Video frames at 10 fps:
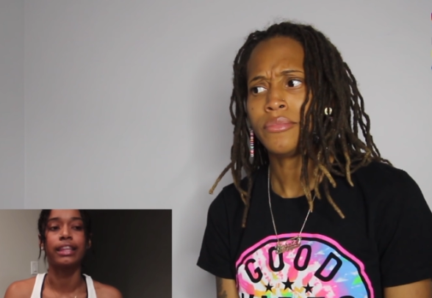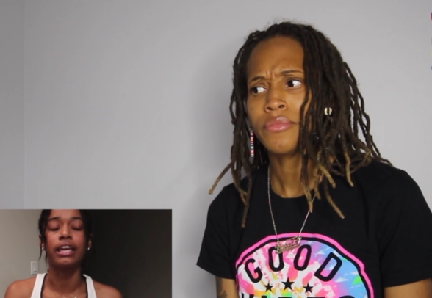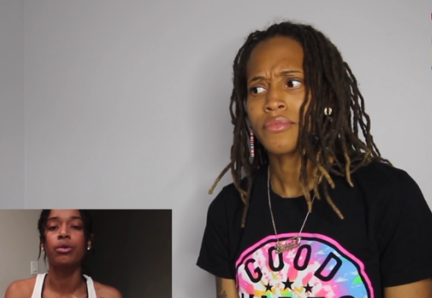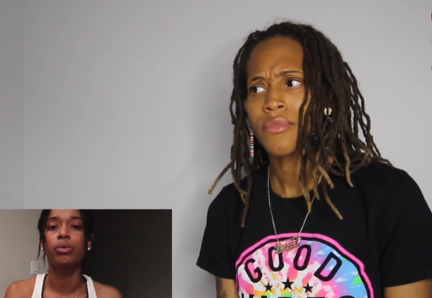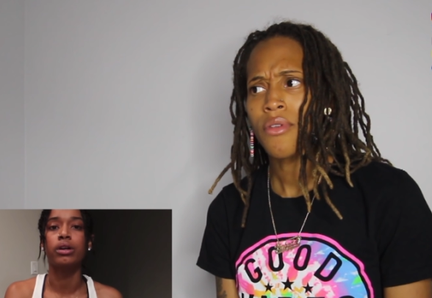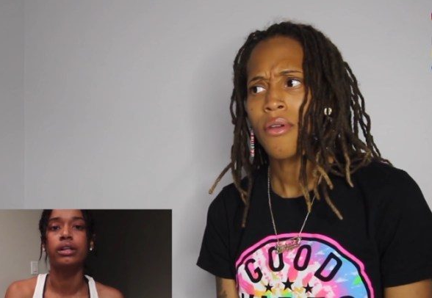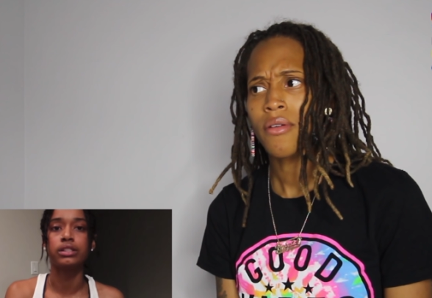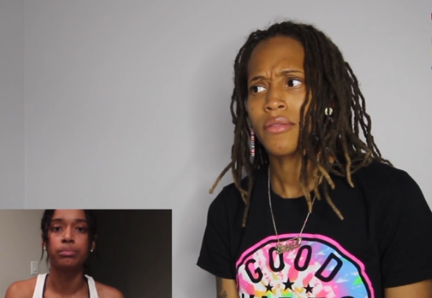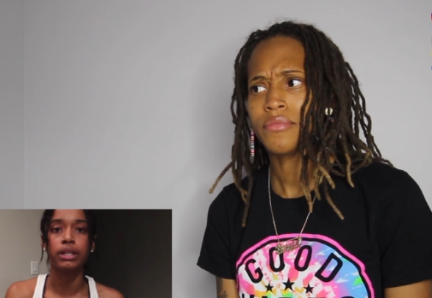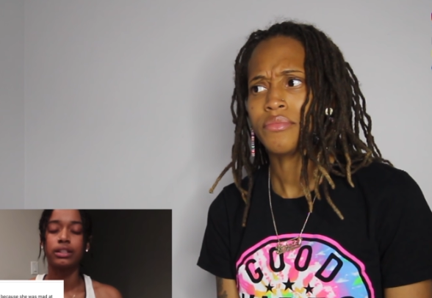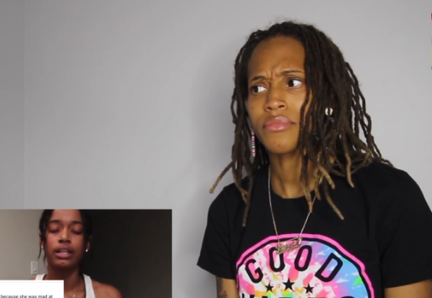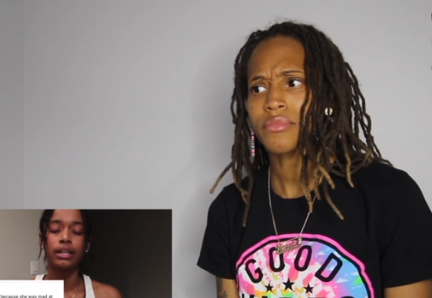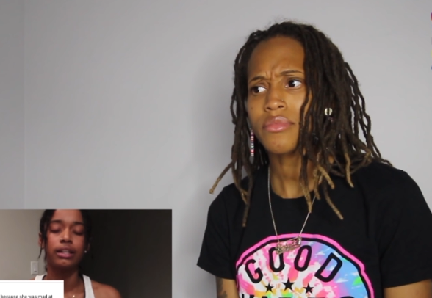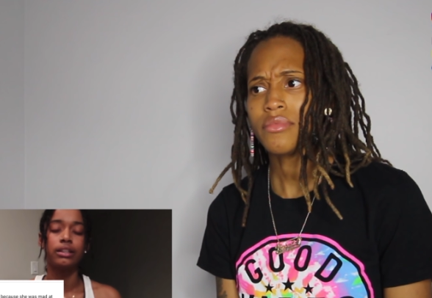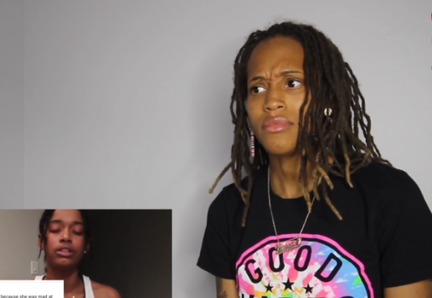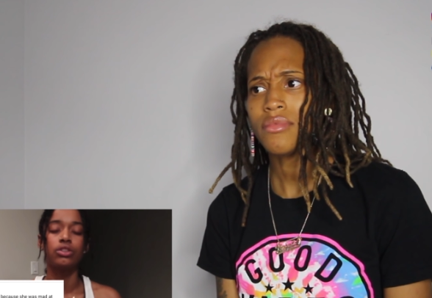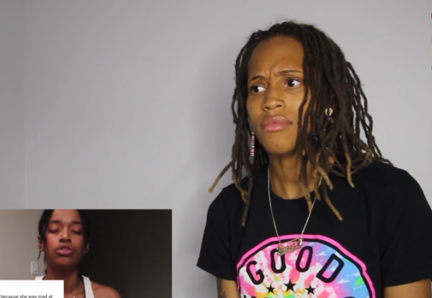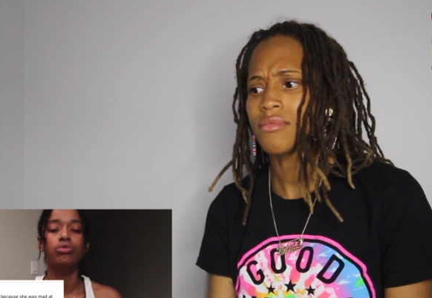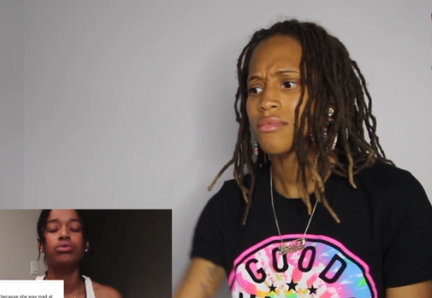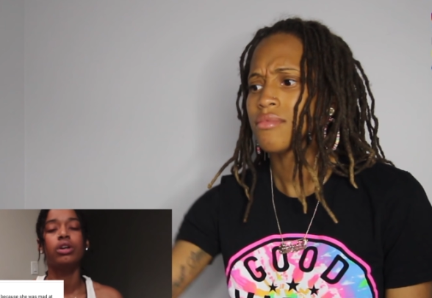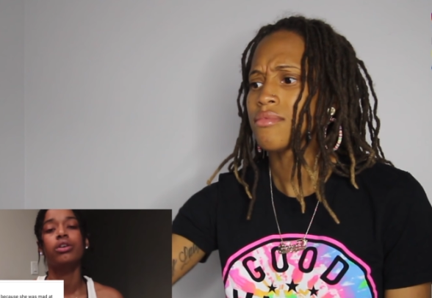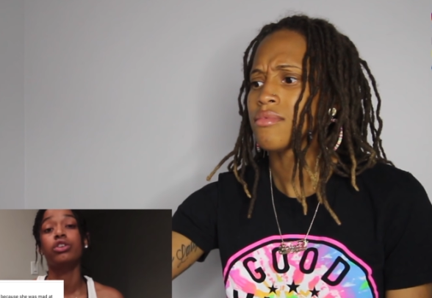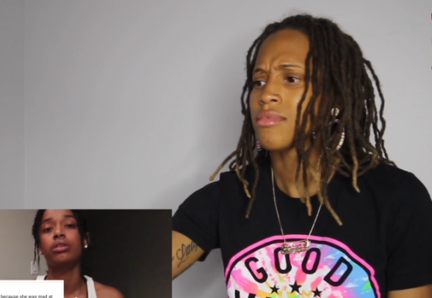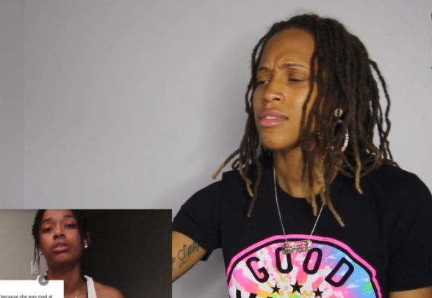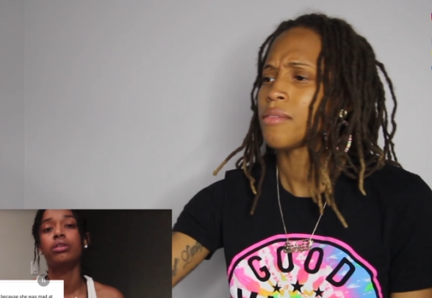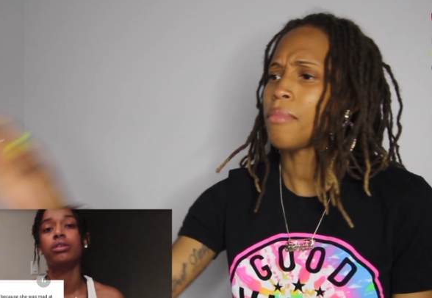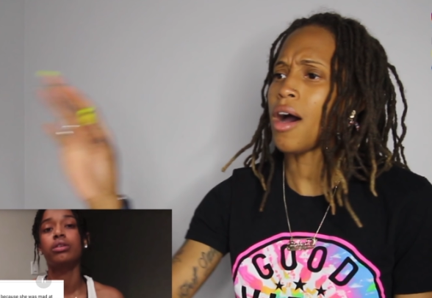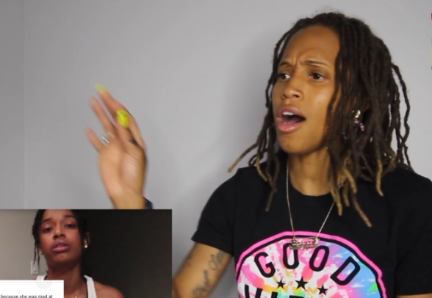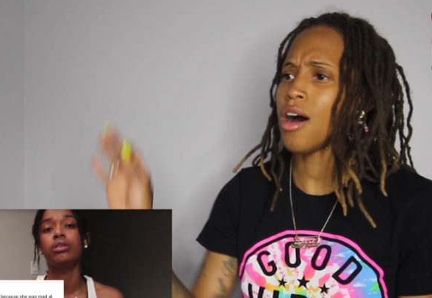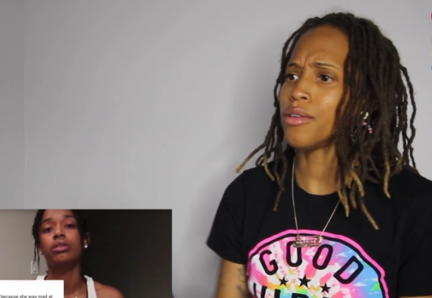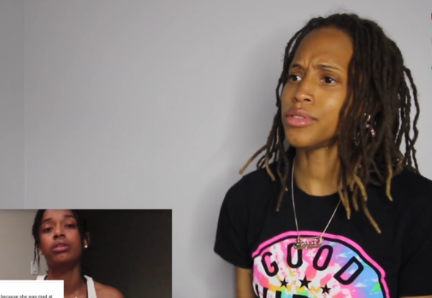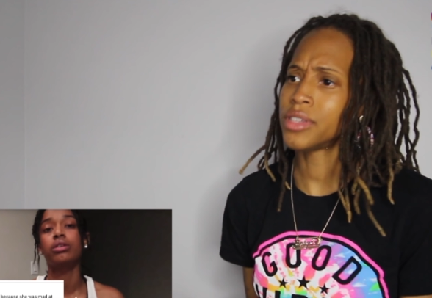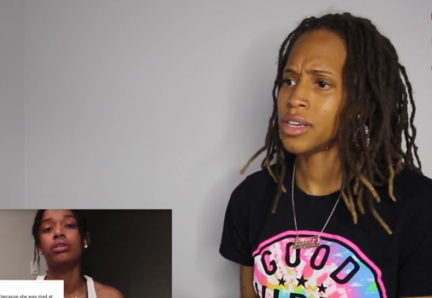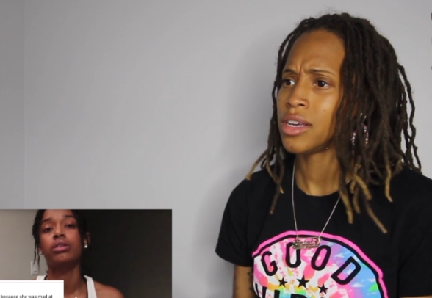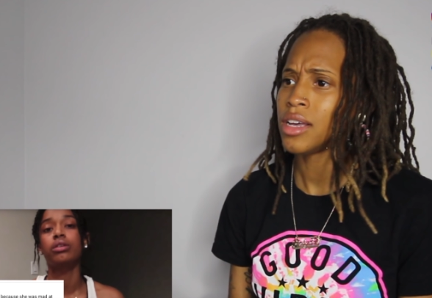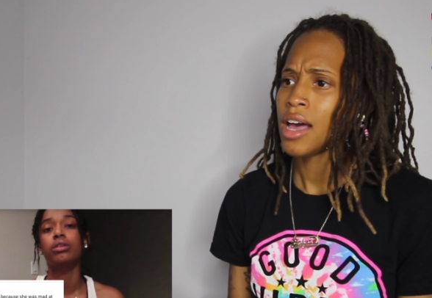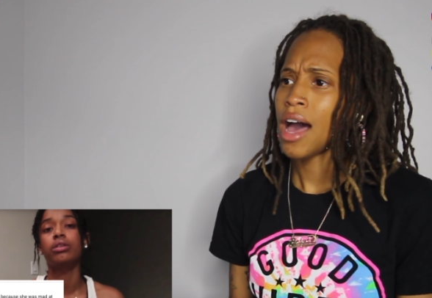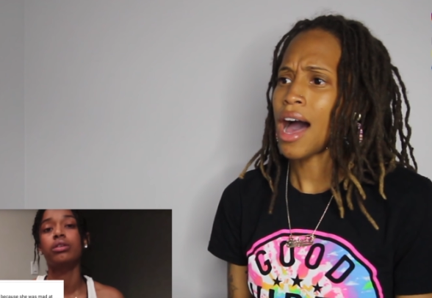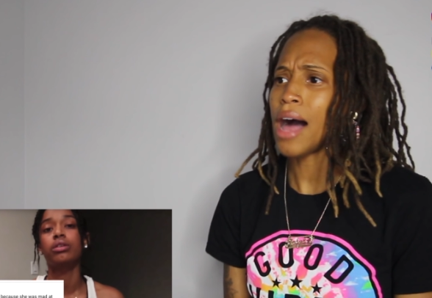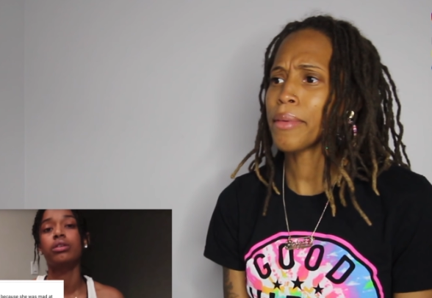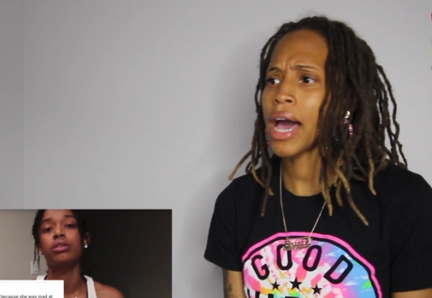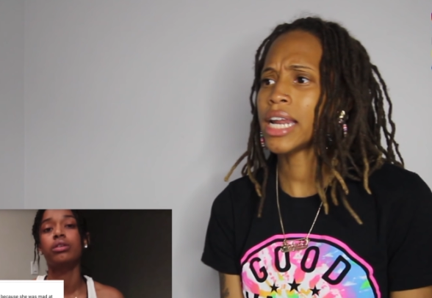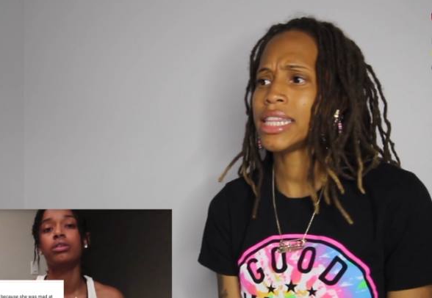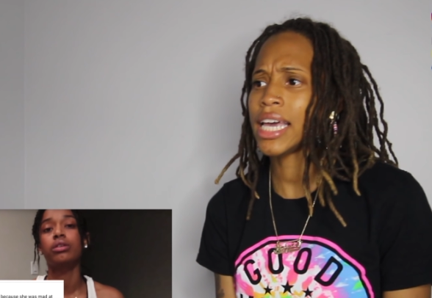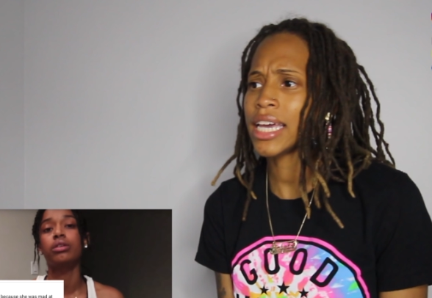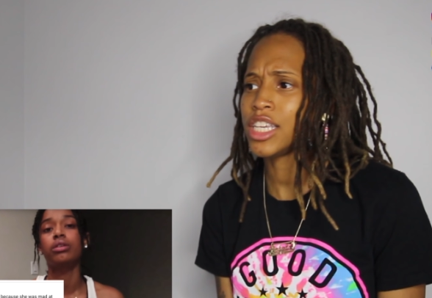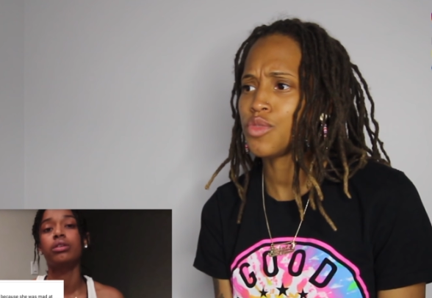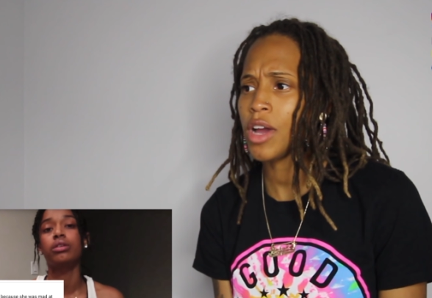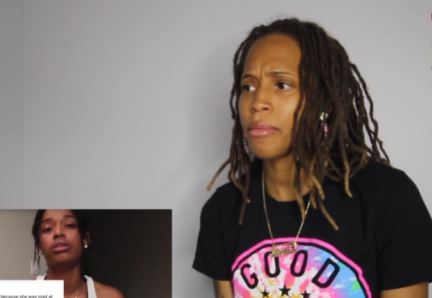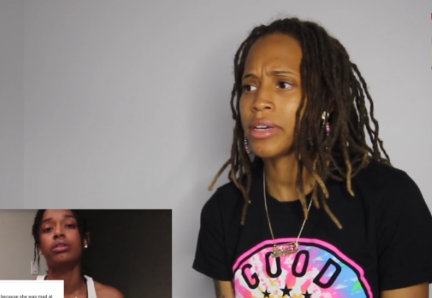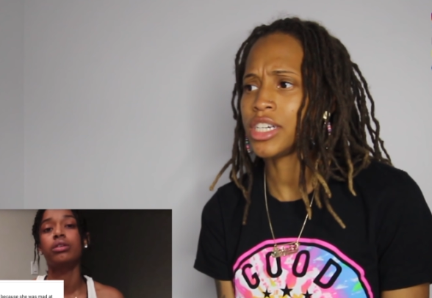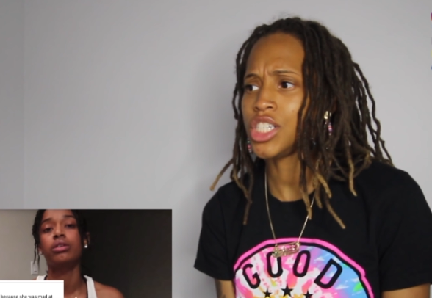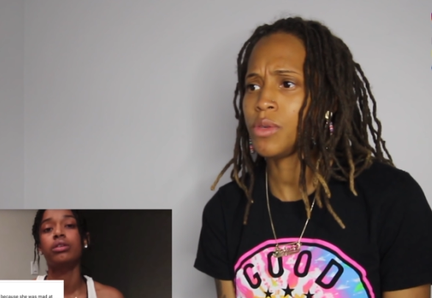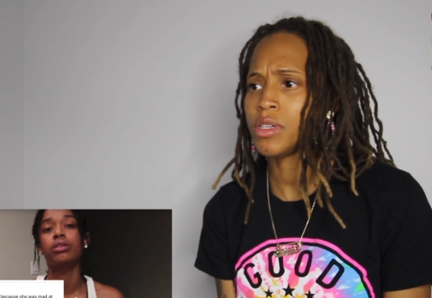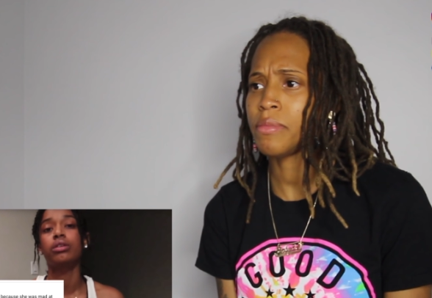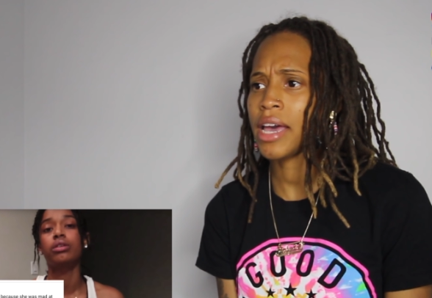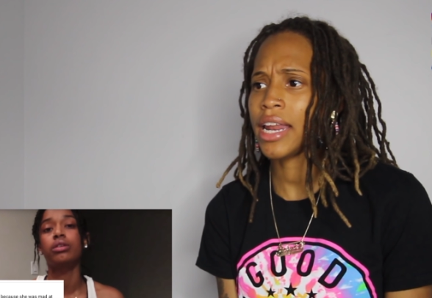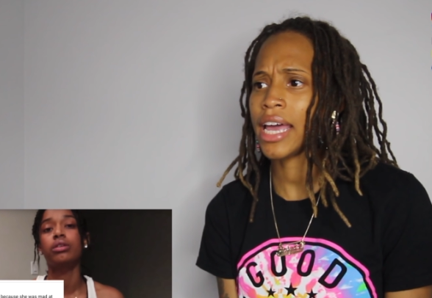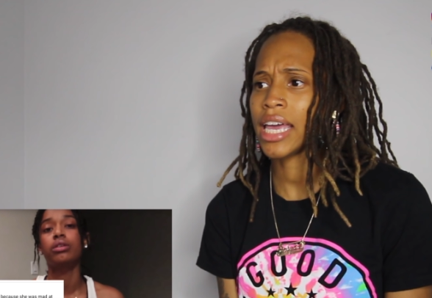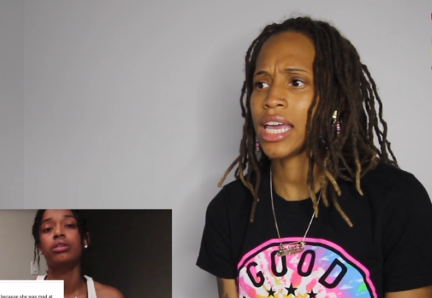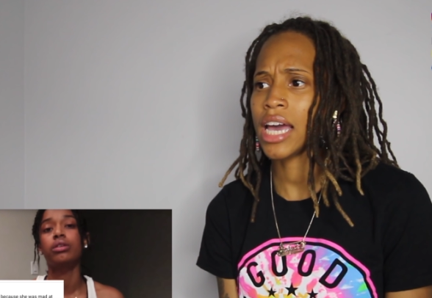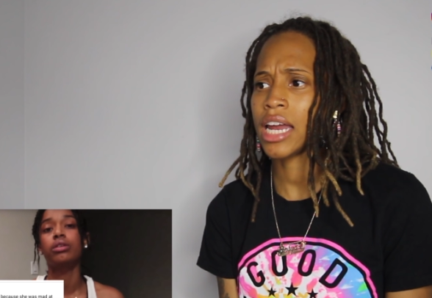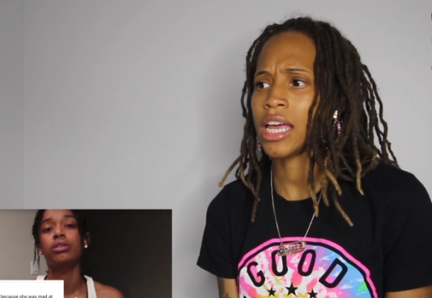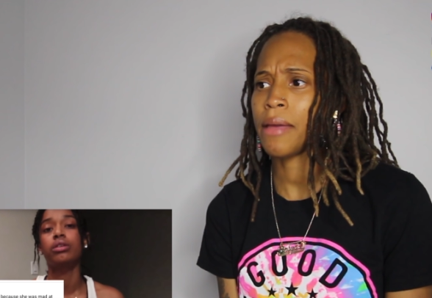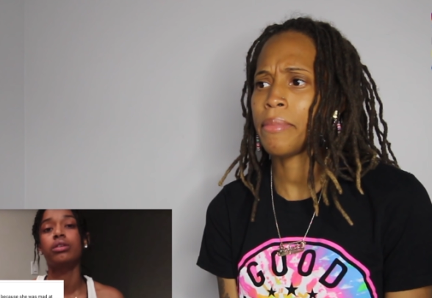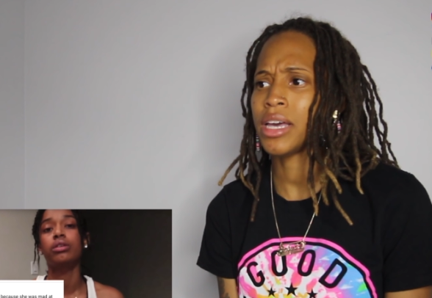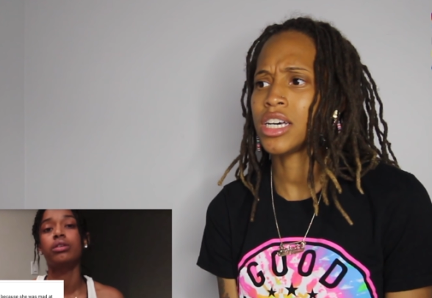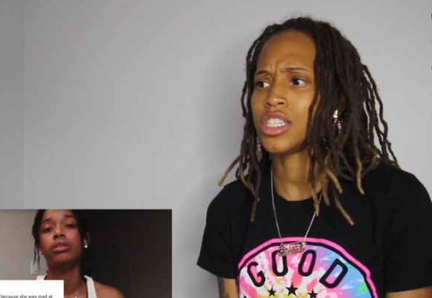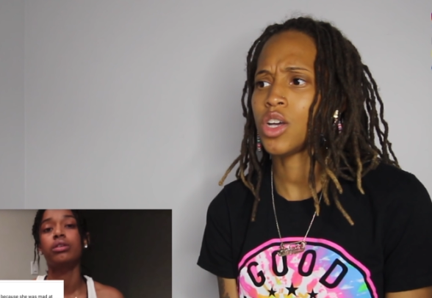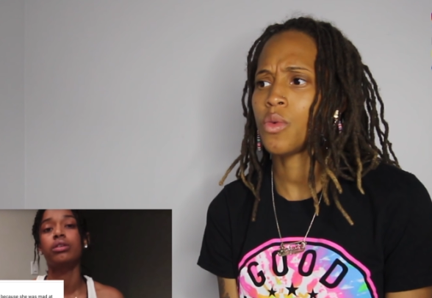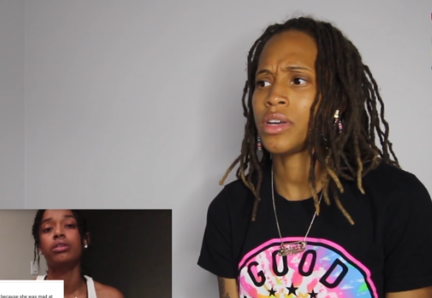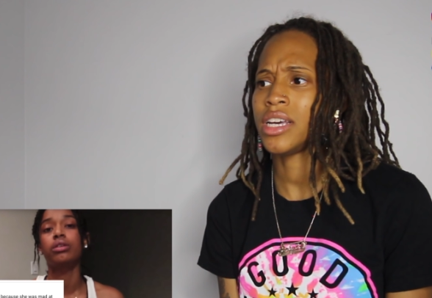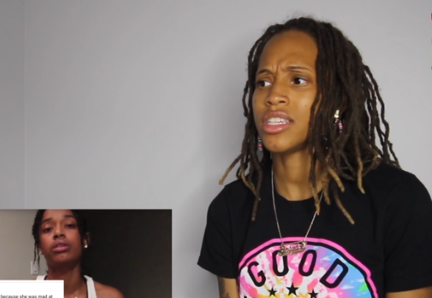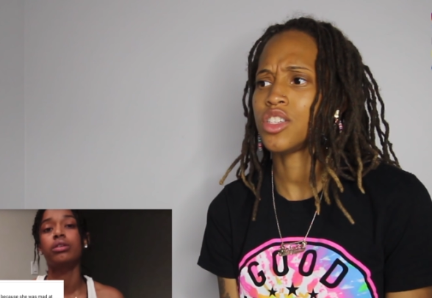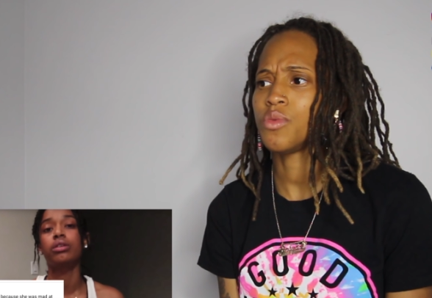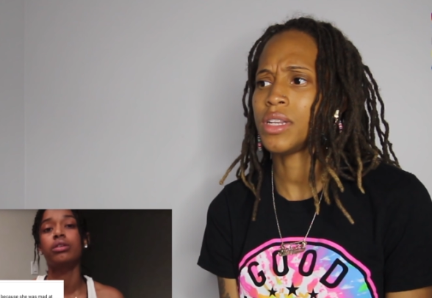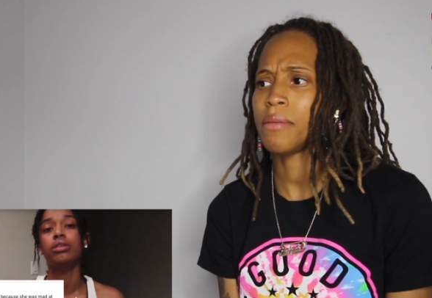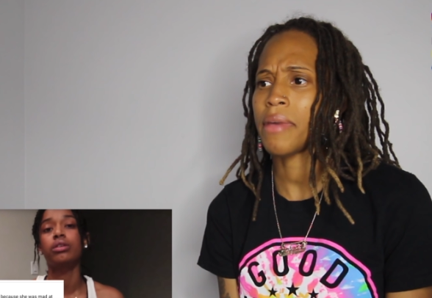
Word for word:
Speaker 1: it was me. Kiana, you know your pause.
Speaker 2: I'm kind of thinking it's Ray because she was mad at Kiana and because no one else is really